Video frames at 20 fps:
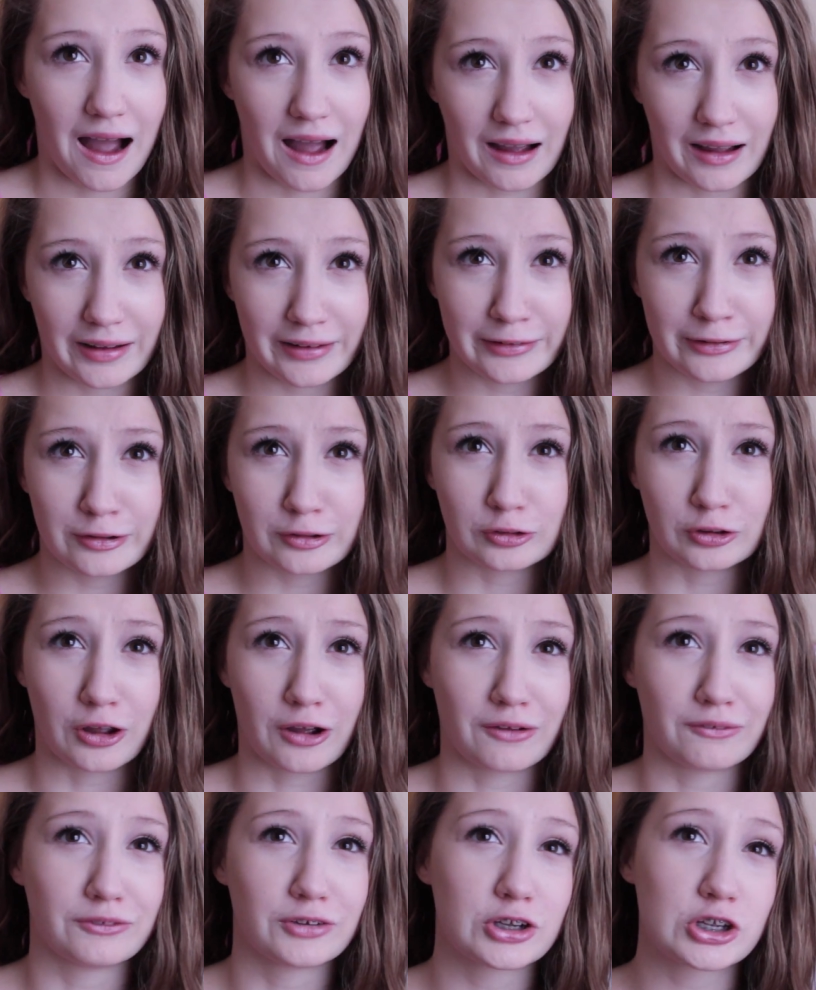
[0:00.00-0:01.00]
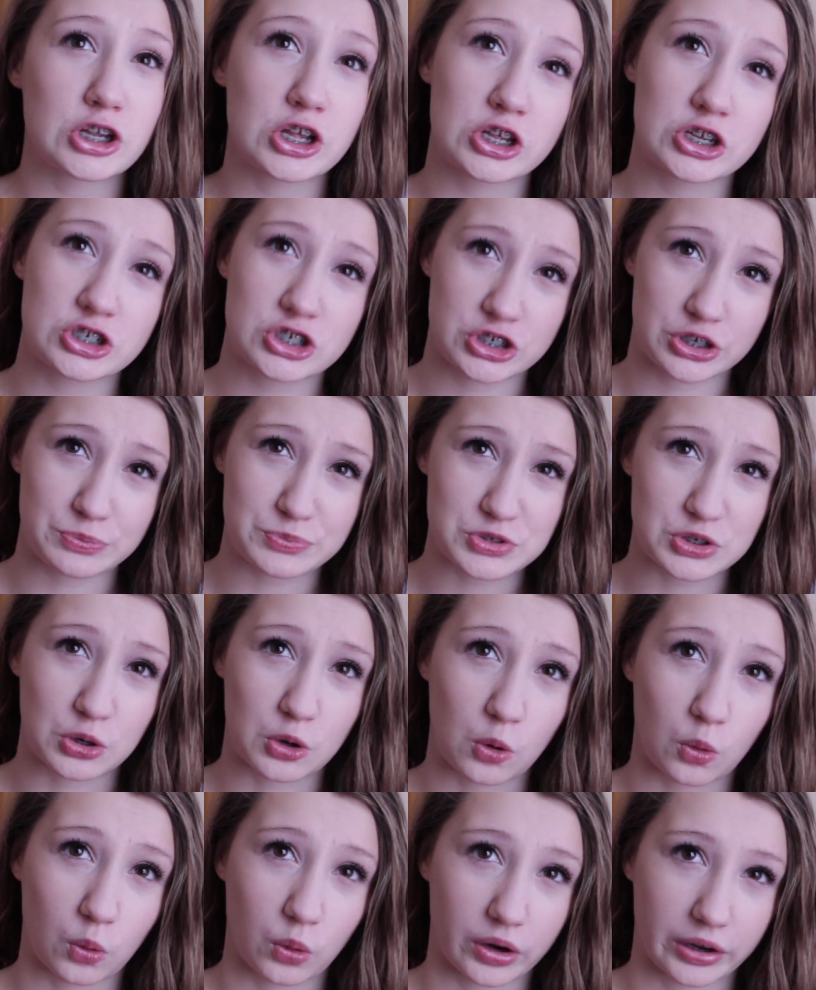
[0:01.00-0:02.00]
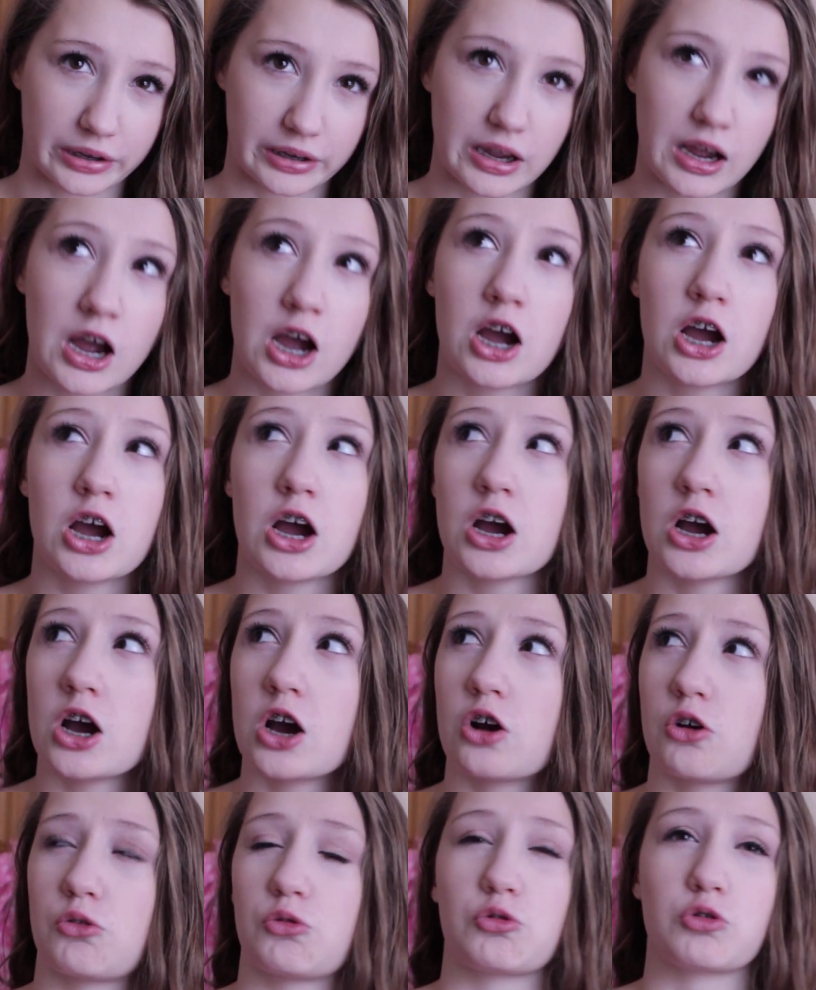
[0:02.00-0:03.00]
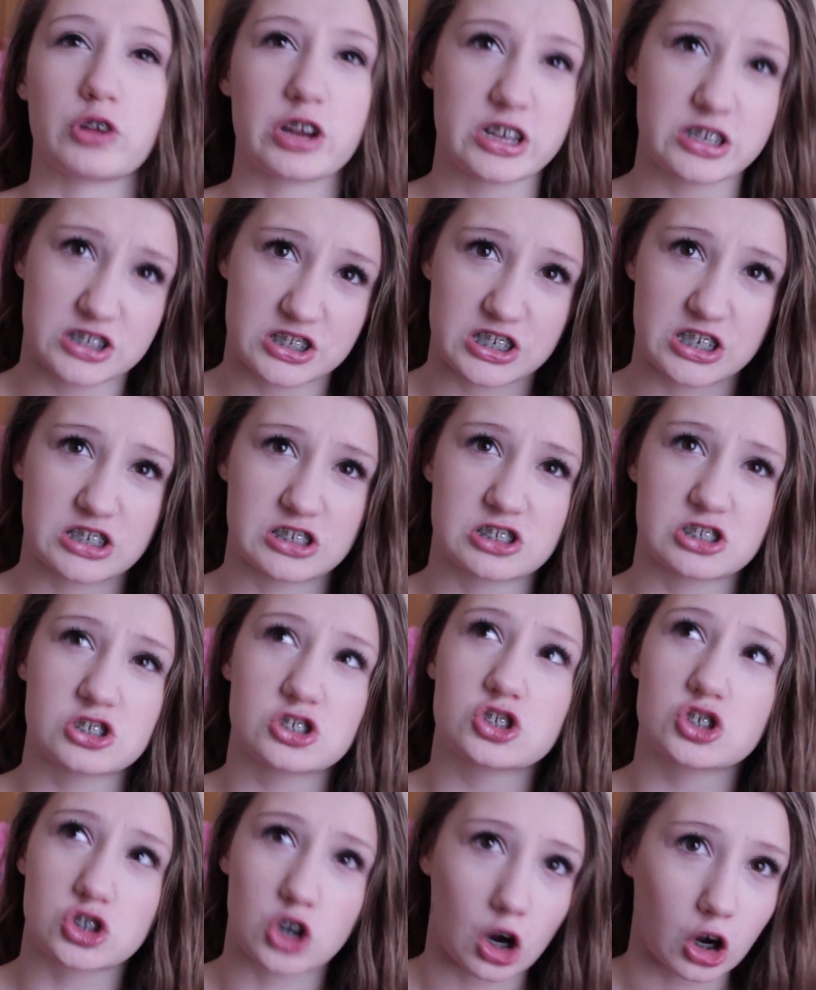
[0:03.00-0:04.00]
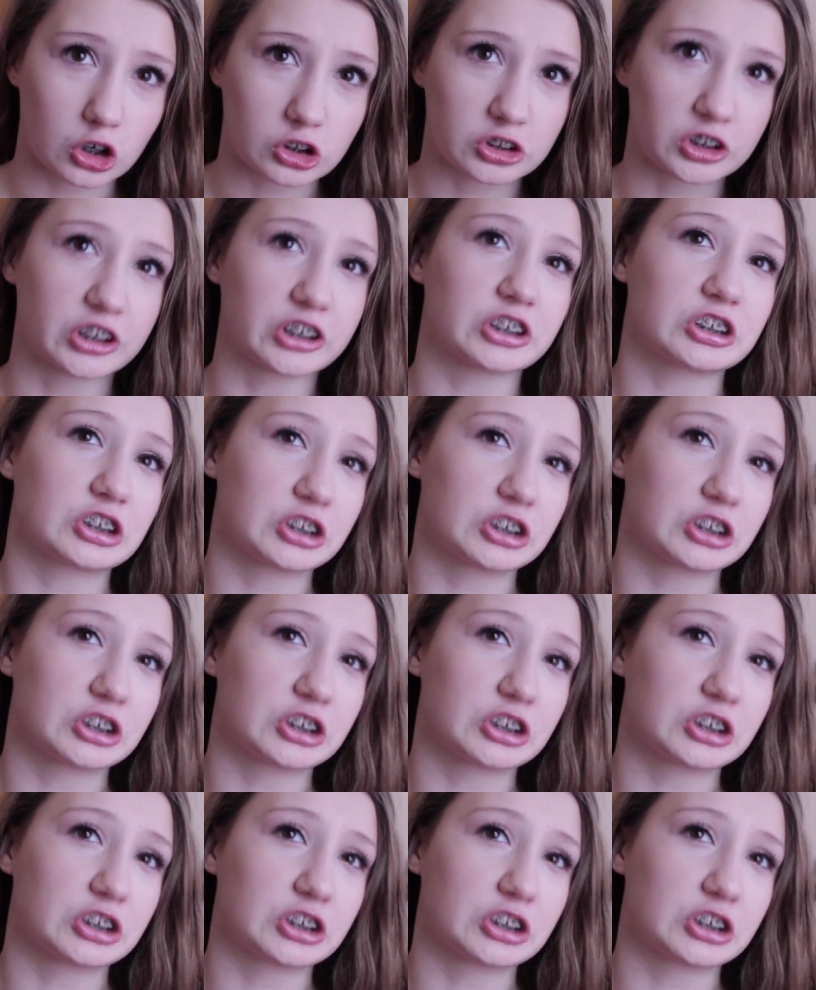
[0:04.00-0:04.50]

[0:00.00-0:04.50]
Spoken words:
I love Chips Ahoy Reese's chocolate